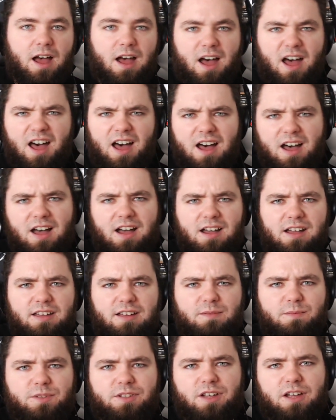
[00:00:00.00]
I
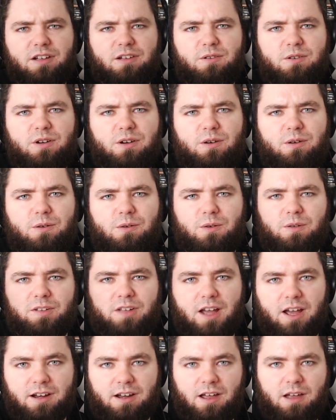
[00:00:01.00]
am Psycho Gold,
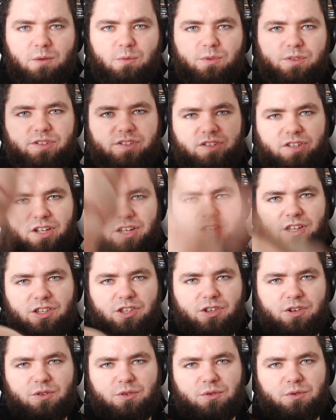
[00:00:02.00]
and I will see
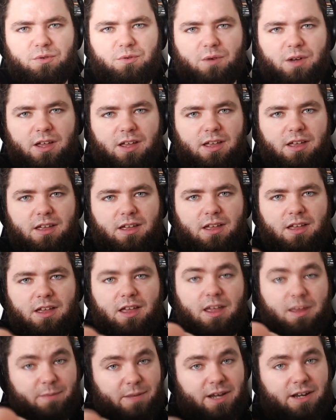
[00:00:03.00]
you
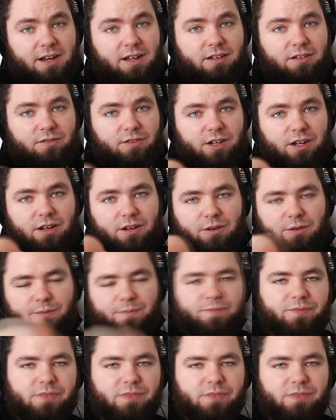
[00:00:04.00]
in my next video.